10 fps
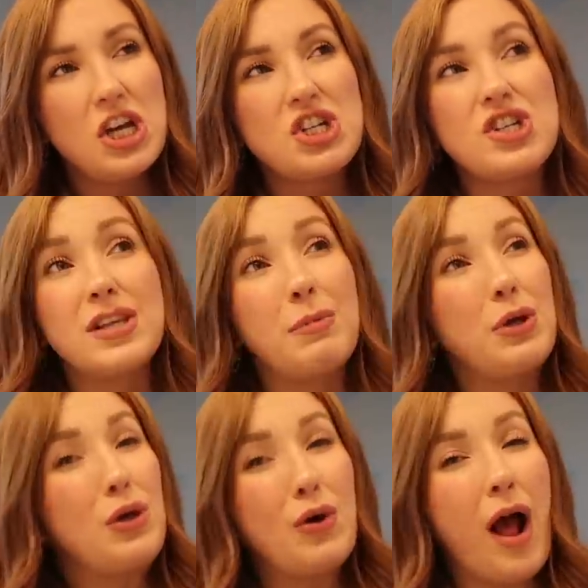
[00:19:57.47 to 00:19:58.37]
She said,
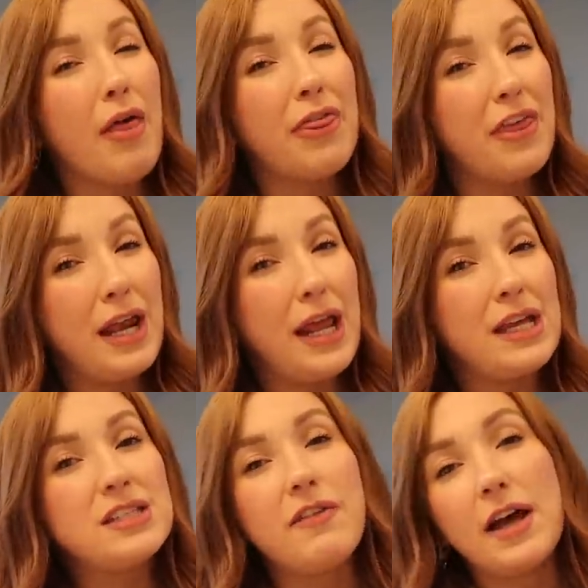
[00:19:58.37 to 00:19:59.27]
but you're not
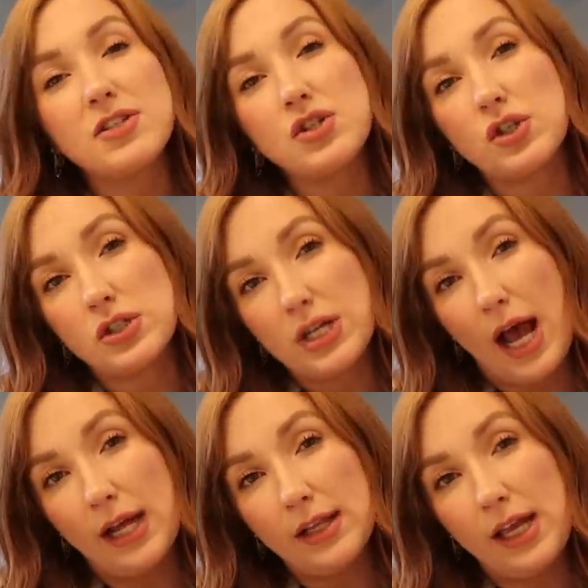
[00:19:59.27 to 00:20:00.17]
thinning as fast as you're
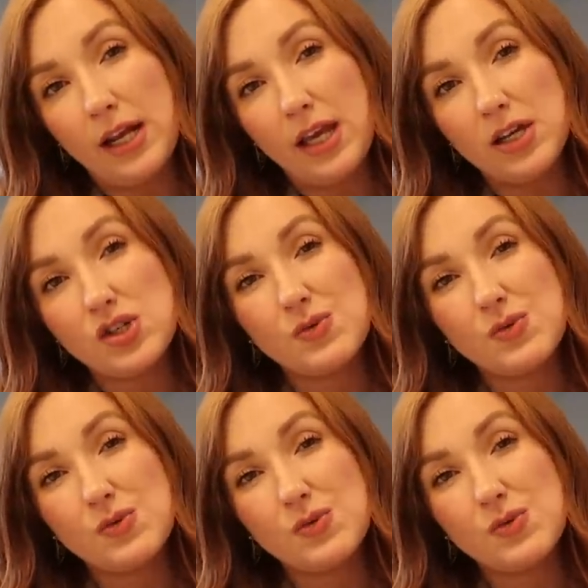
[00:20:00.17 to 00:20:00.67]
dilating.